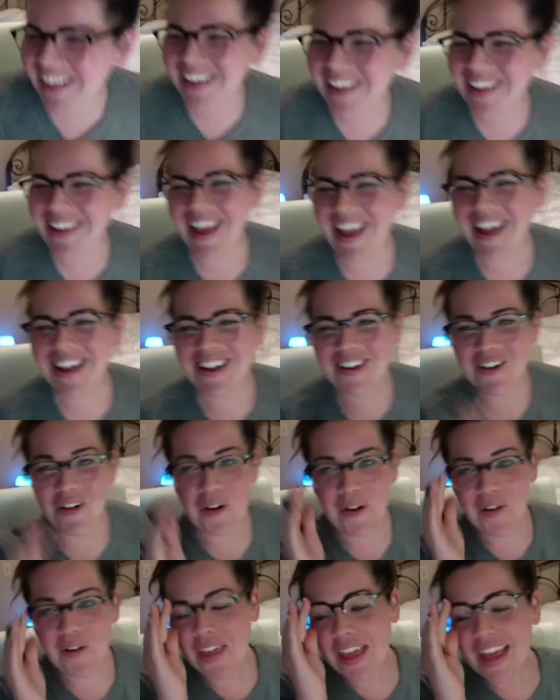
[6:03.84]
Yeah,
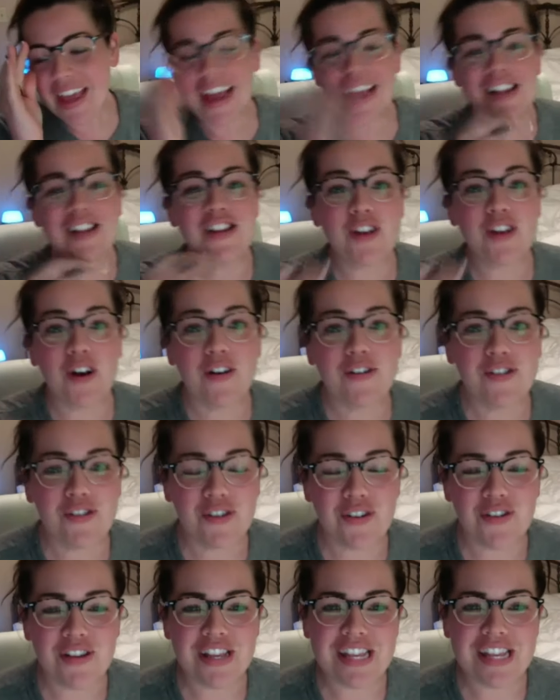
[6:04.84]
Nicole, it's so
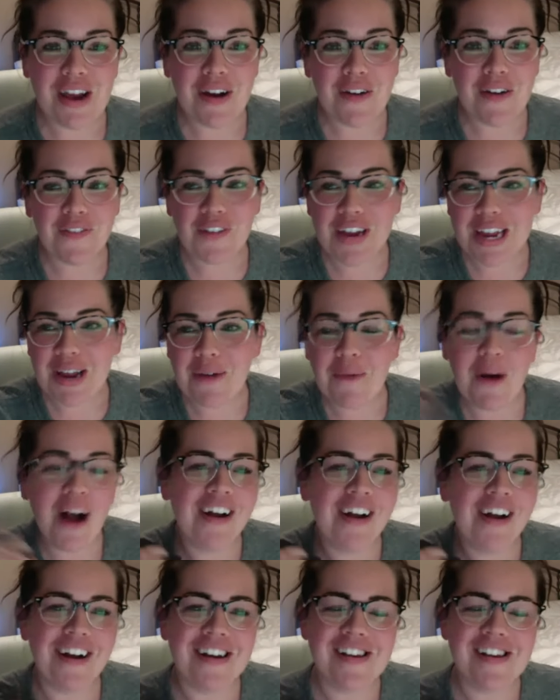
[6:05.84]
true. Sara freaking
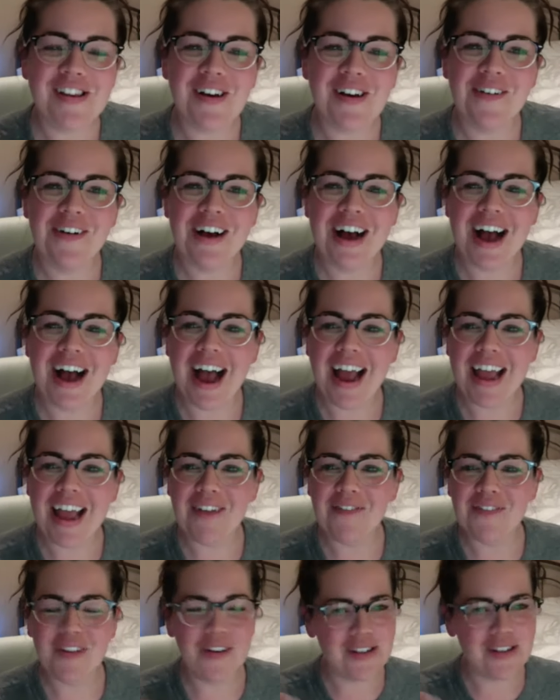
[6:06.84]
Walker. So I
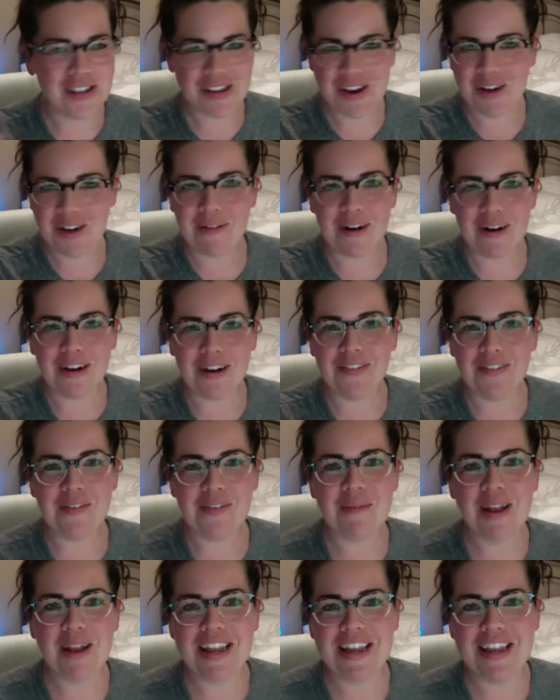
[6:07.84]
have known Sara Walker for
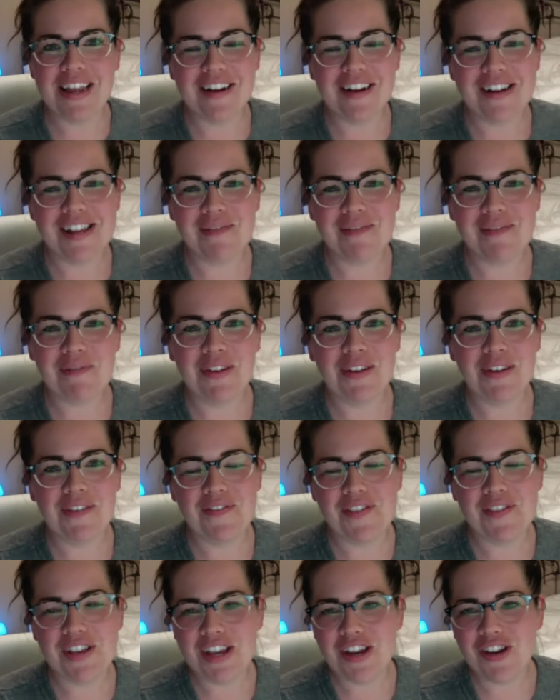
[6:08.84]
many years and we
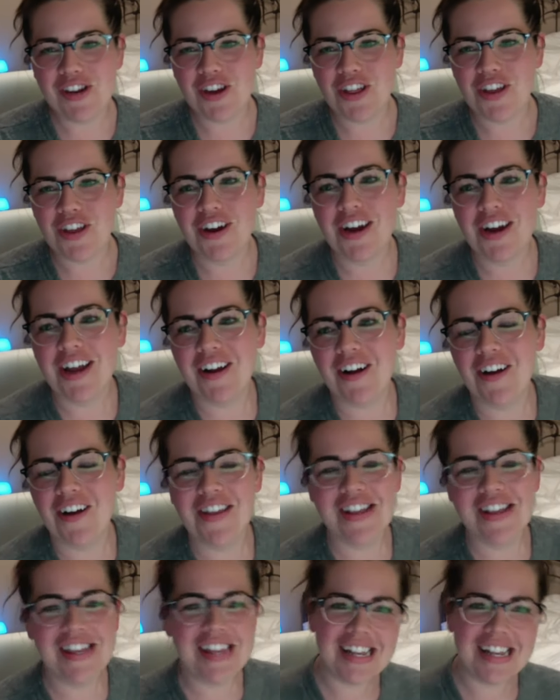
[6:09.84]
see each other at all the
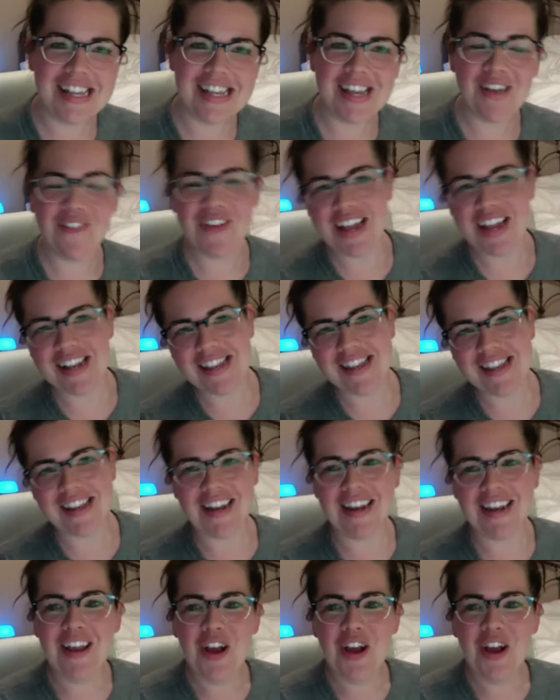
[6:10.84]
Scentsy events
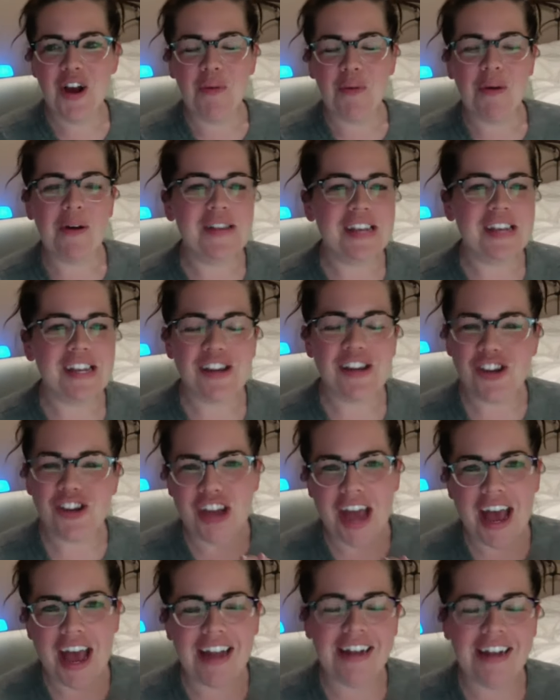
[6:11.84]
and we always get to
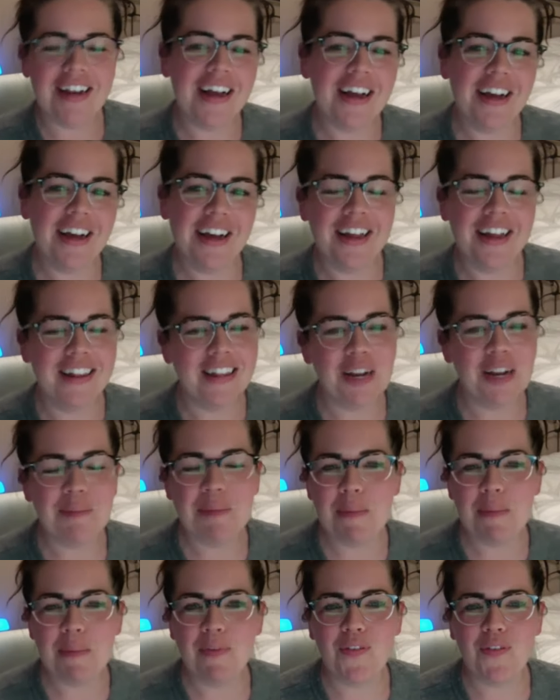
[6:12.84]
chat and hug a little
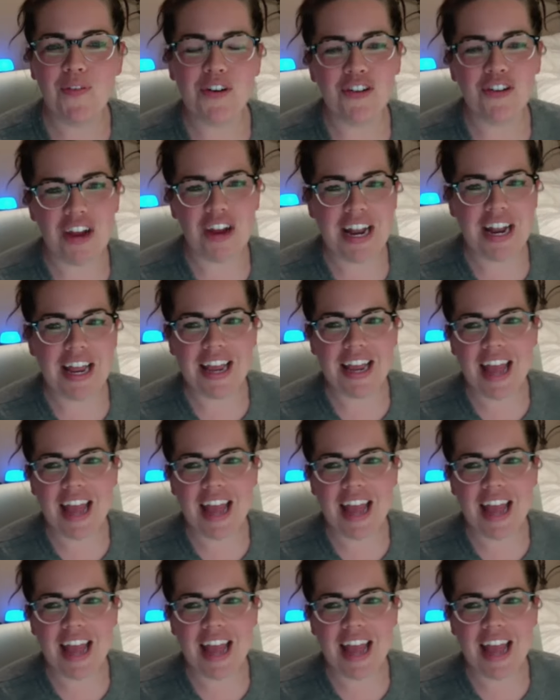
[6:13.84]
bit before training.